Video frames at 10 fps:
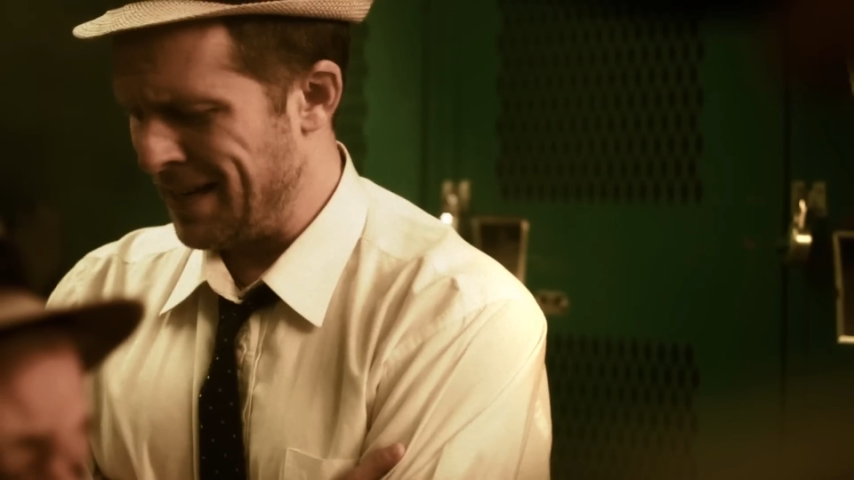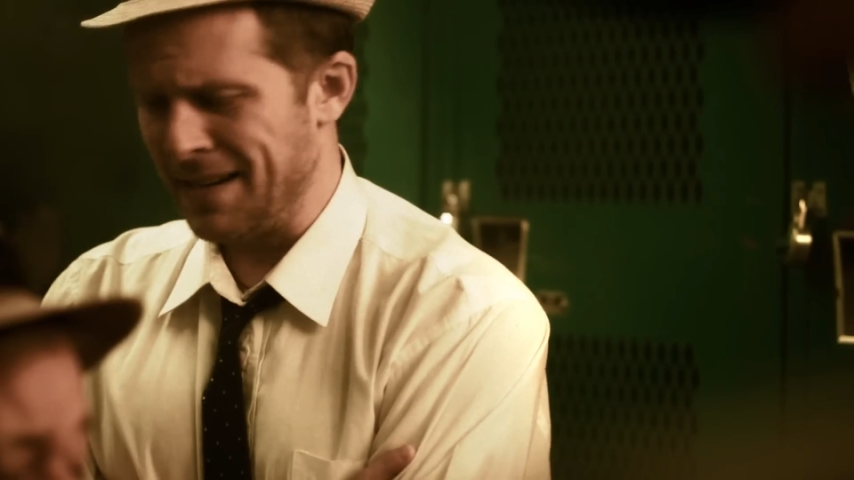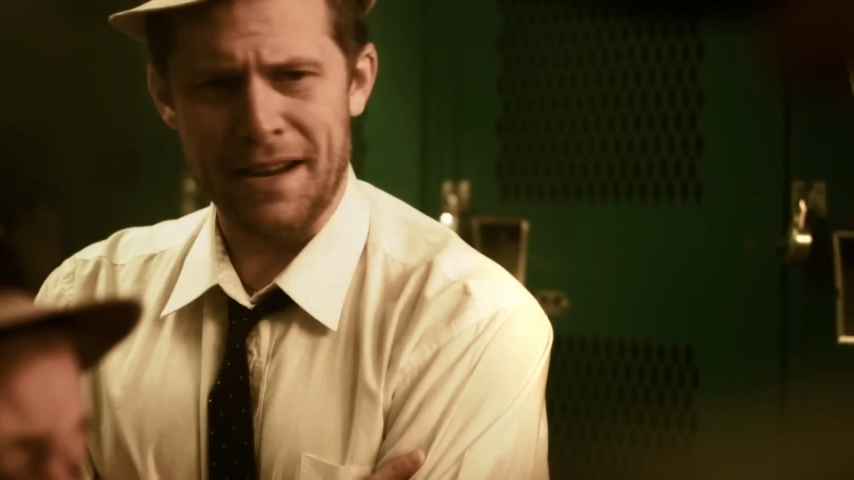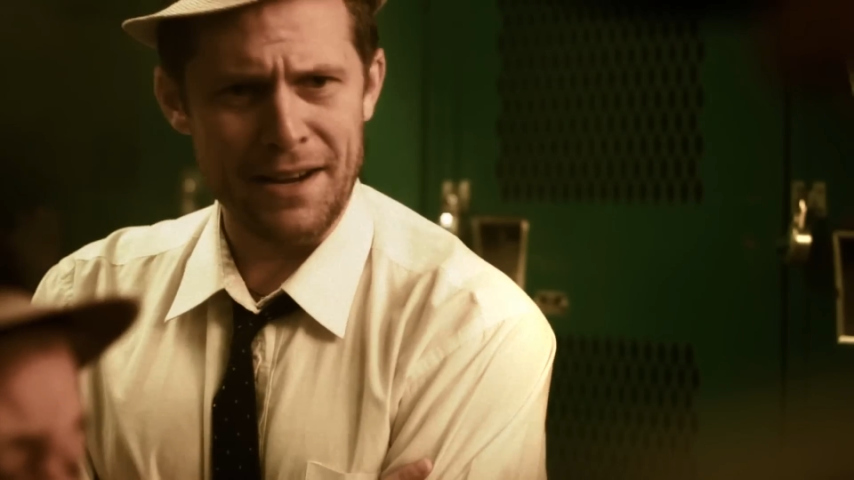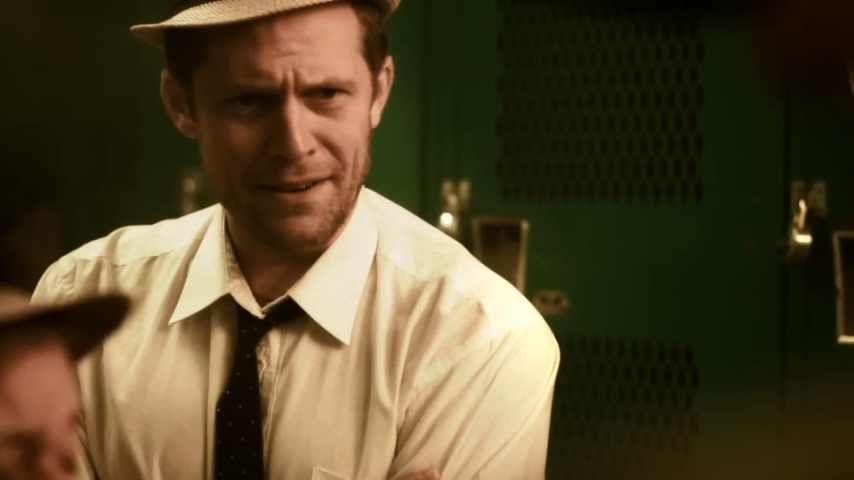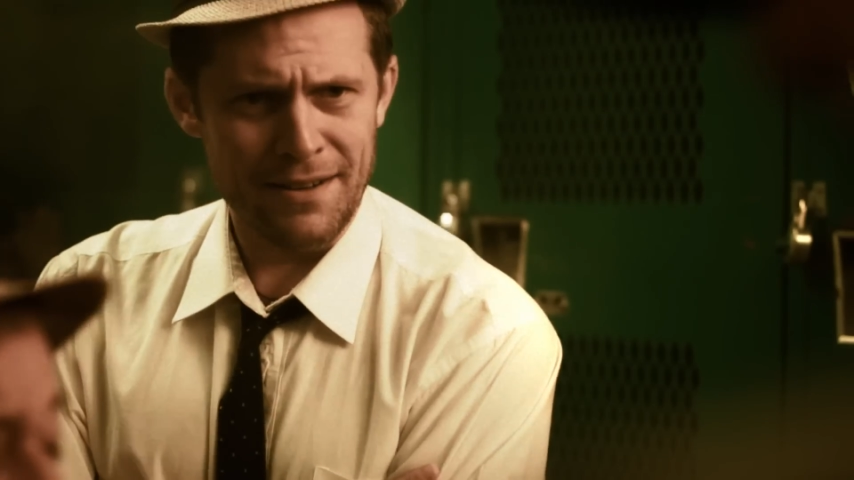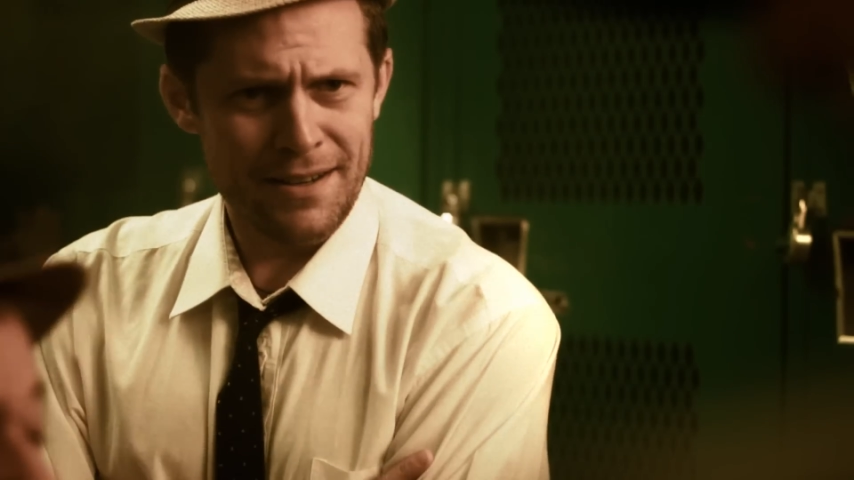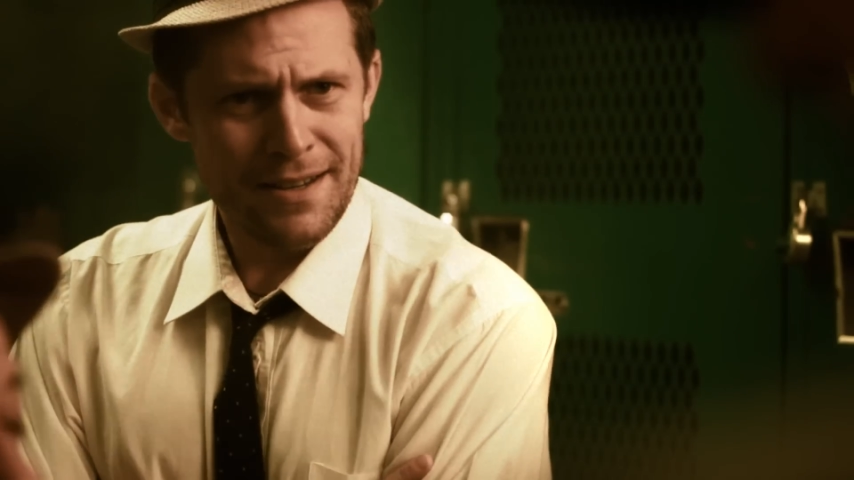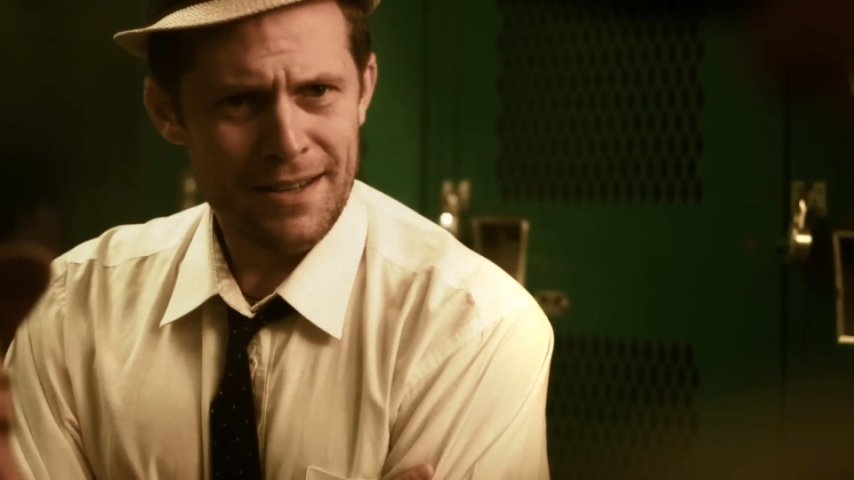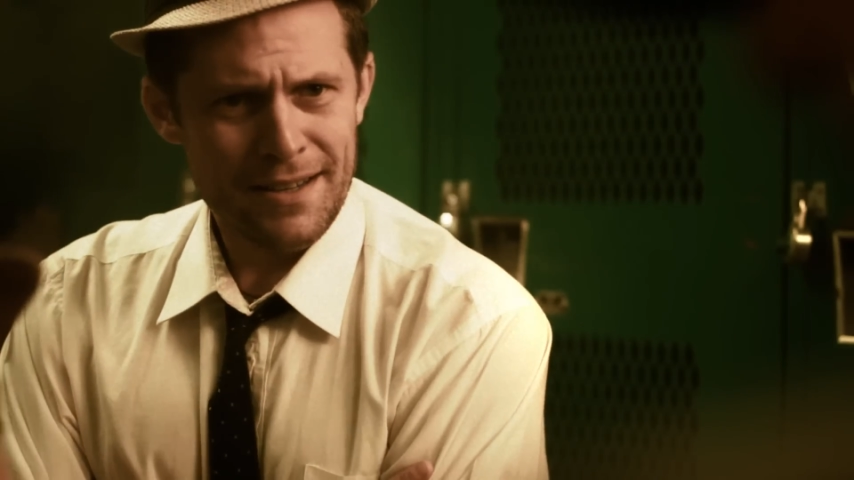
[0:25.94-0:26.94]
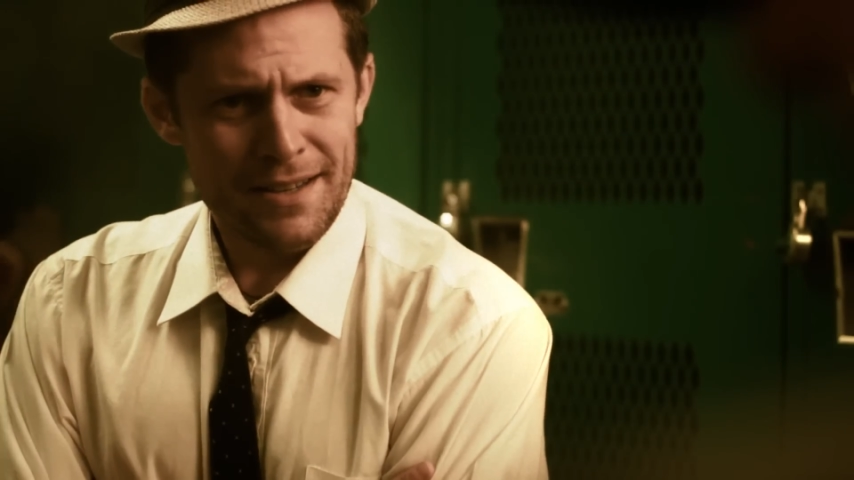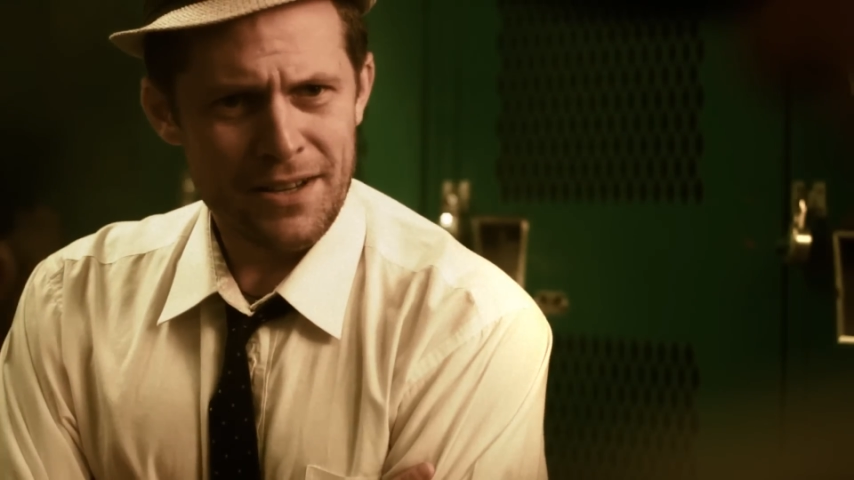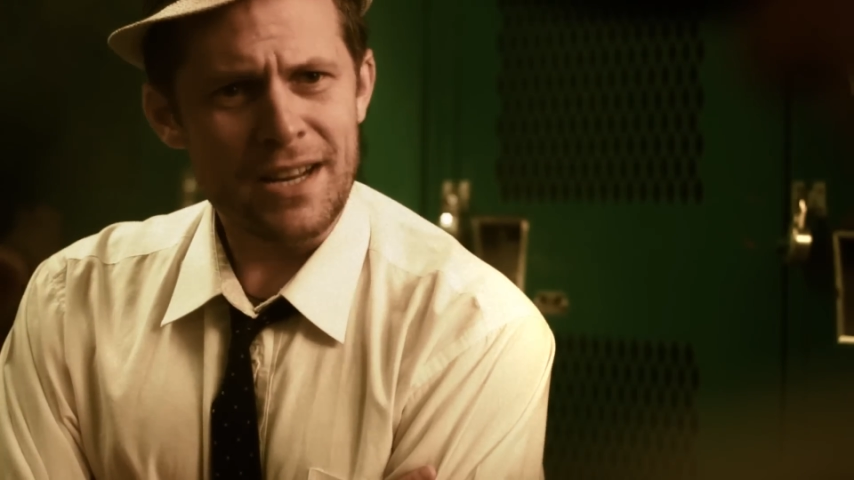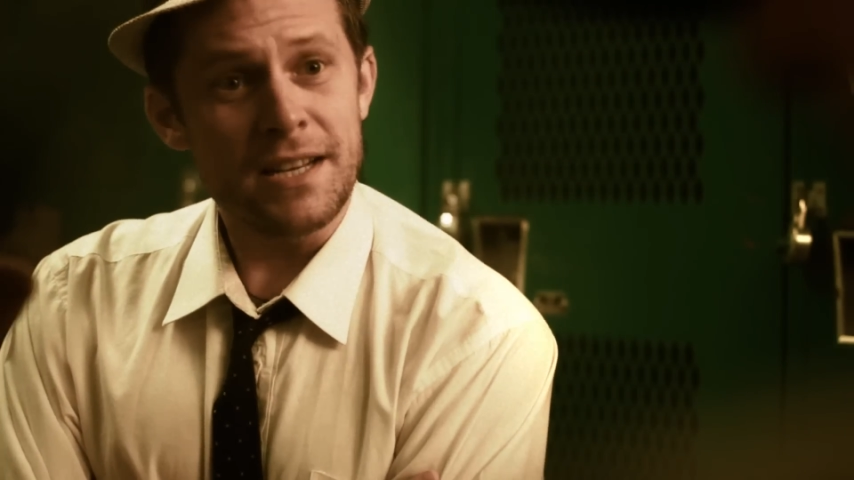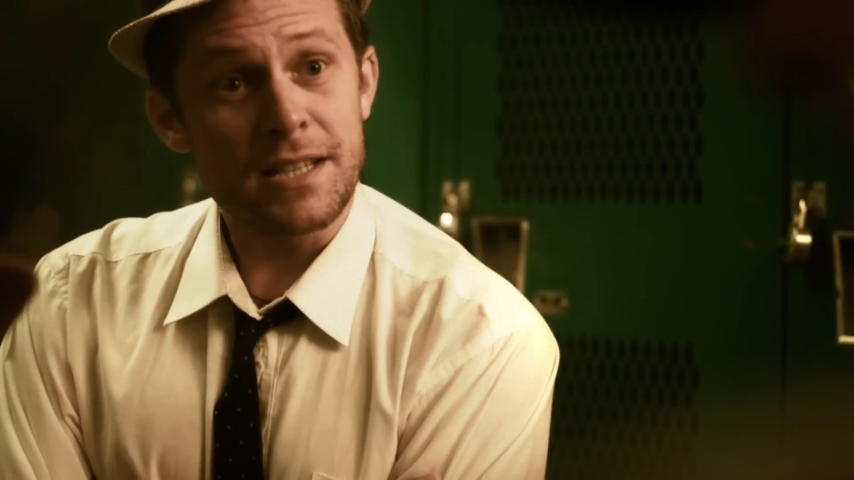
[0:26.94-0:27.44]
in here.
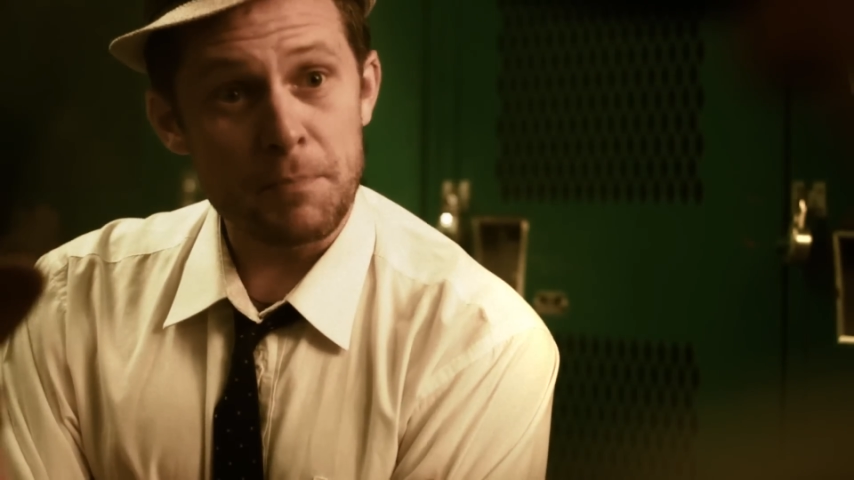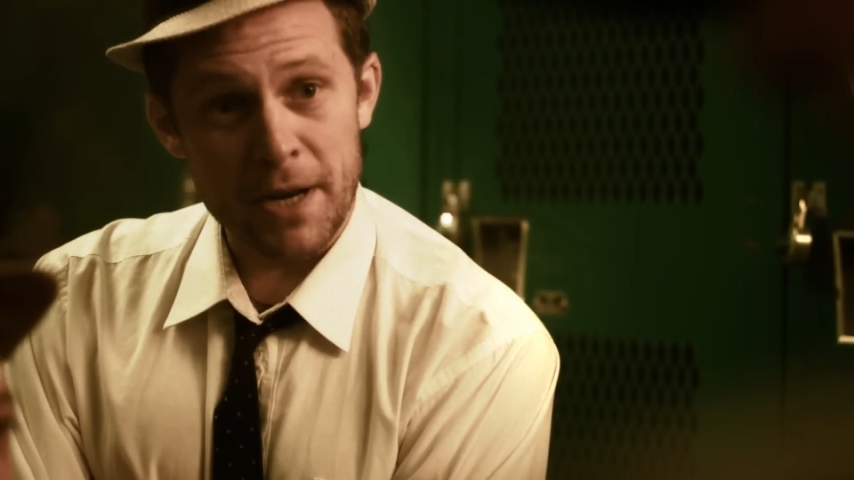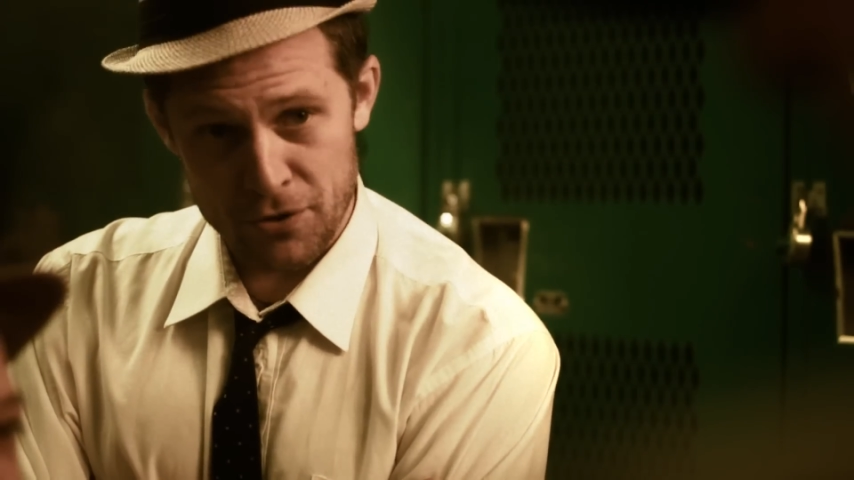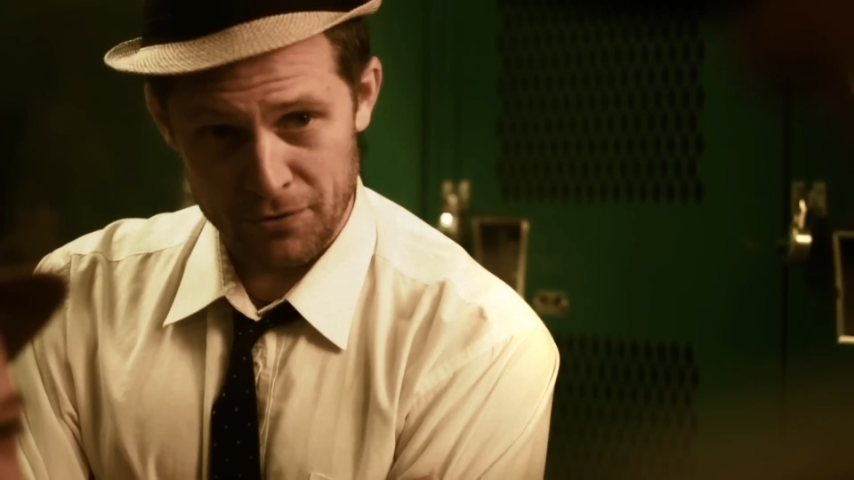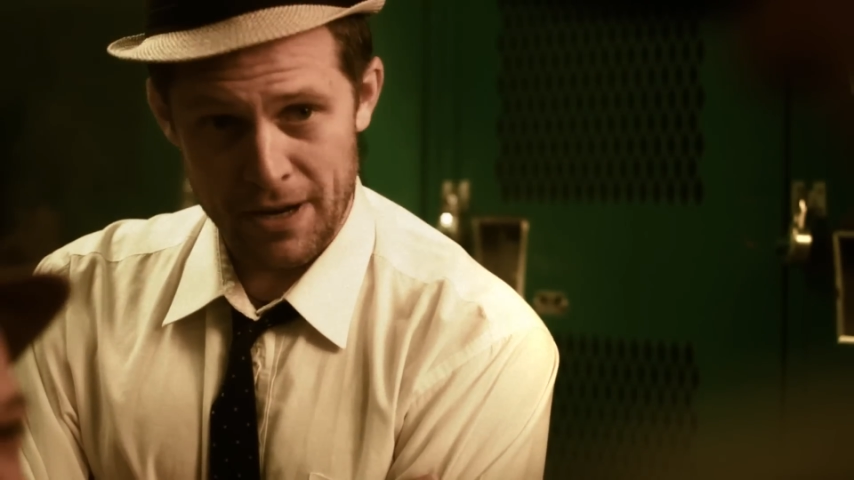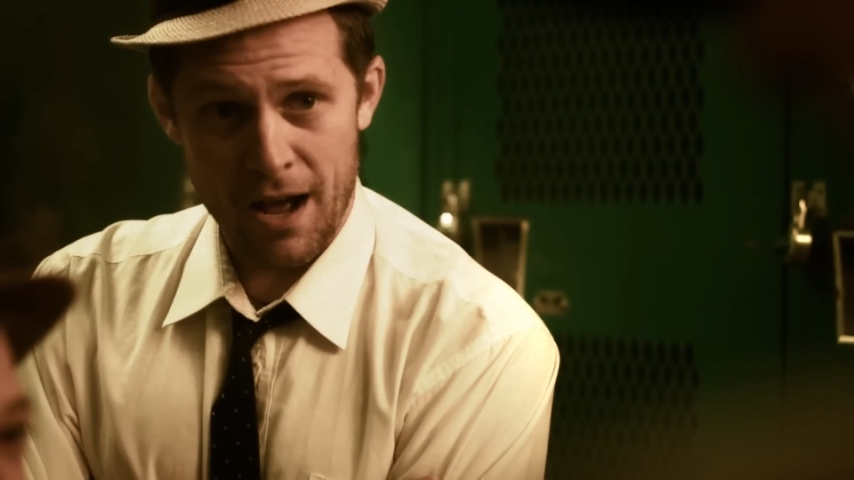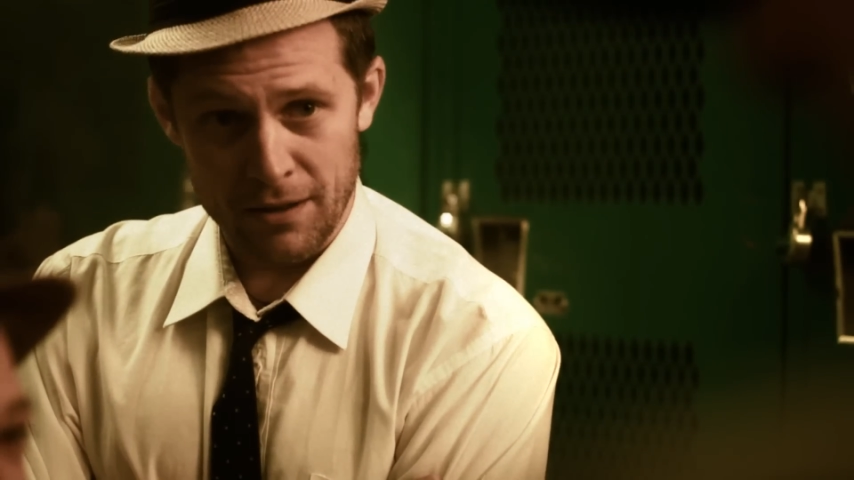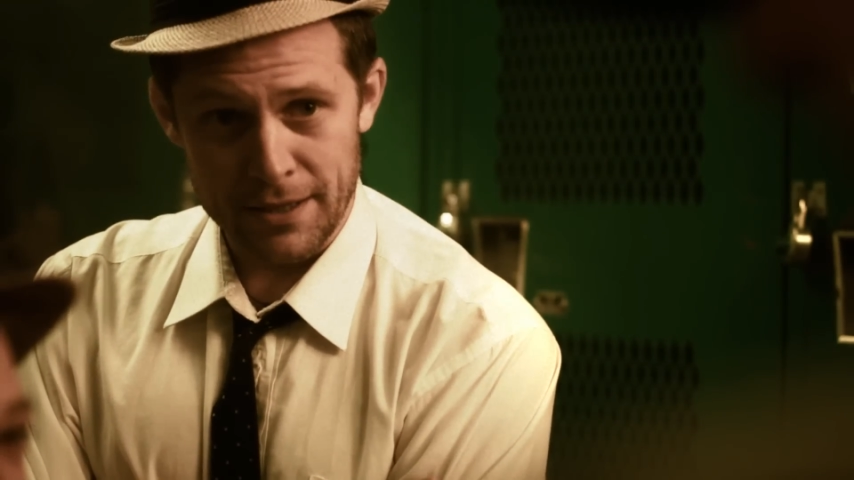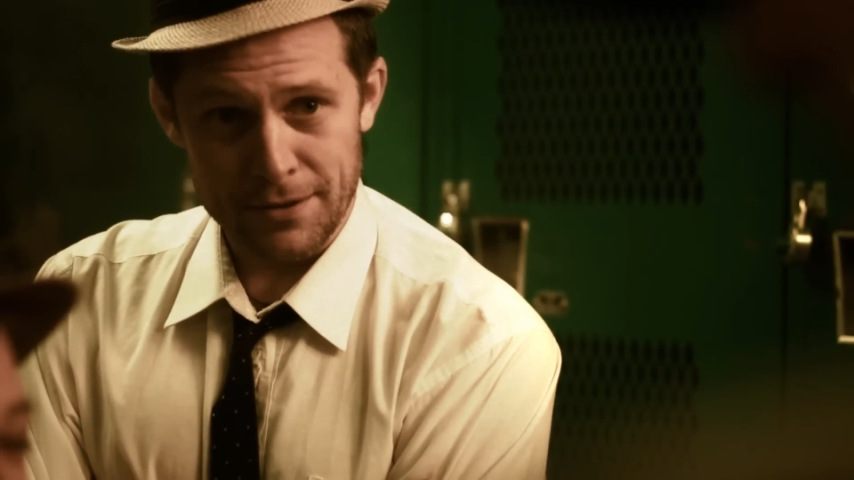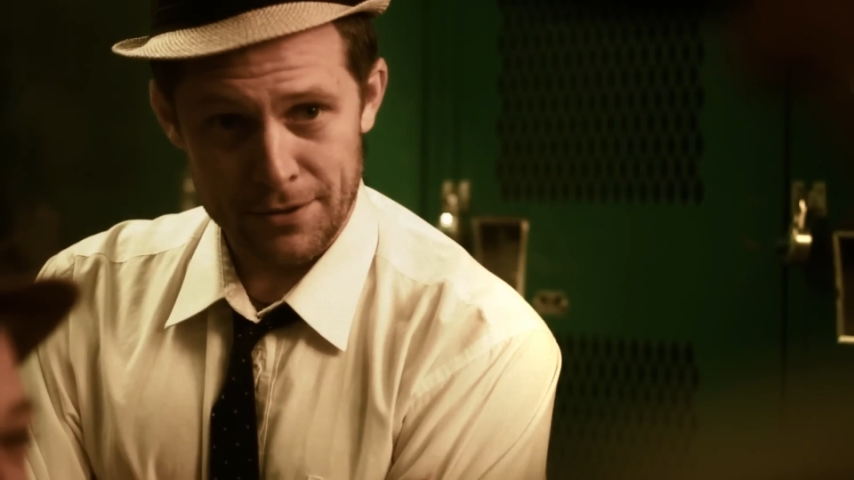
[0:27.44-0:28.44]
You need special knowledge.